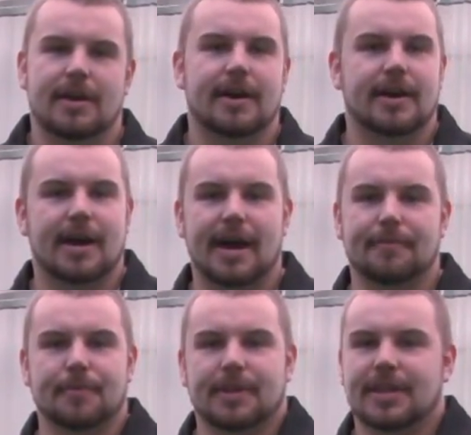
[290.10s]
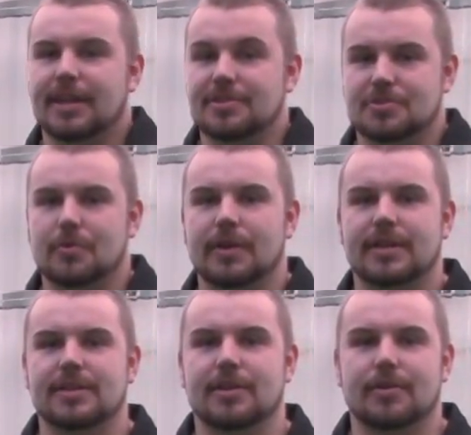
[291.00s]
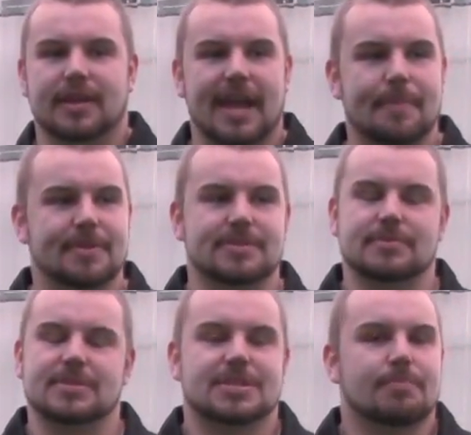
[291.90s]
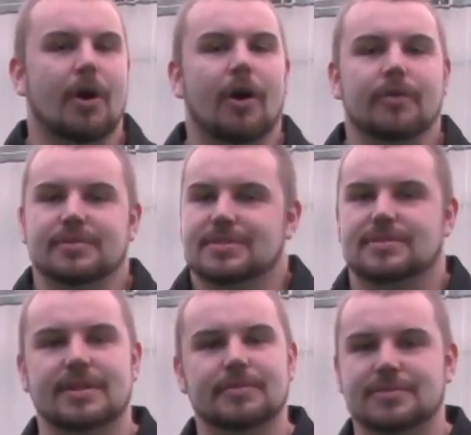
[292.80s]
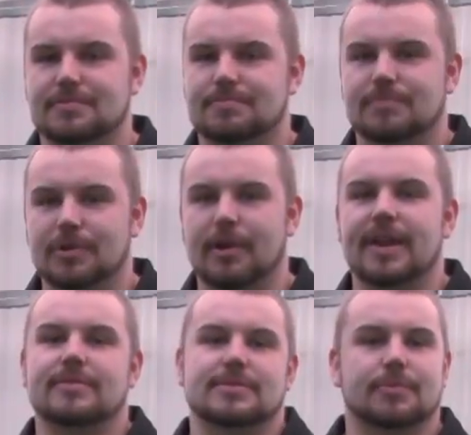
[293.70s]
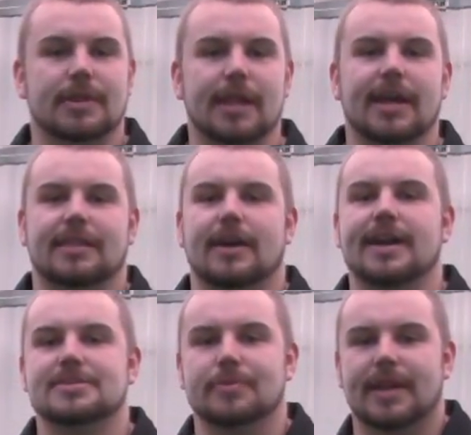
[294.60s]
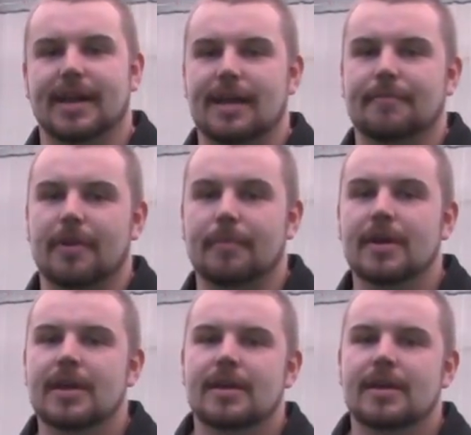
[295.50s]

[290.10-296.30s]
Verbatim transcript: Uh, I really enjoyed, you know, the campus it was small. It was it was great. It was a lot like the high school that I came from.